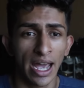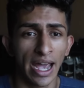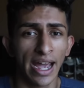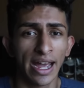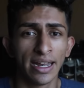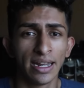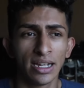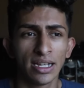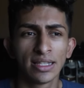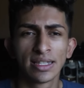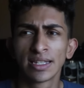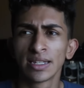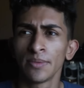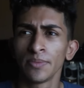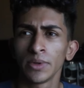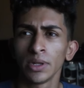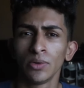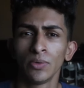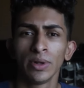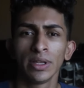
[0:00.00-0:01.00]
and it's
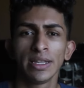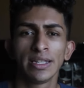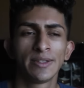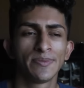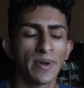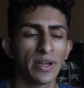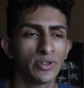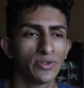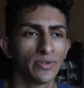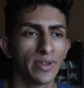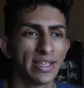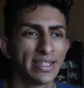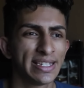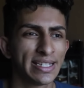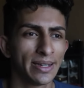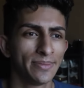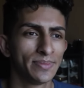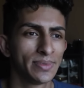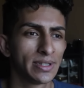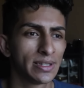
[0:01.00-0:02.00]
something really special that
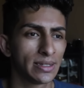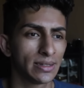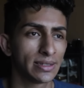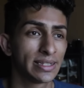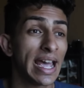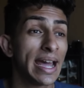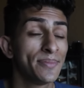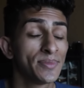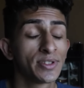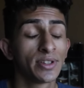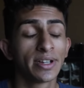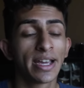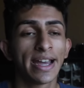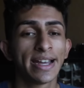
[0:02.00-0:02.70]
Samsung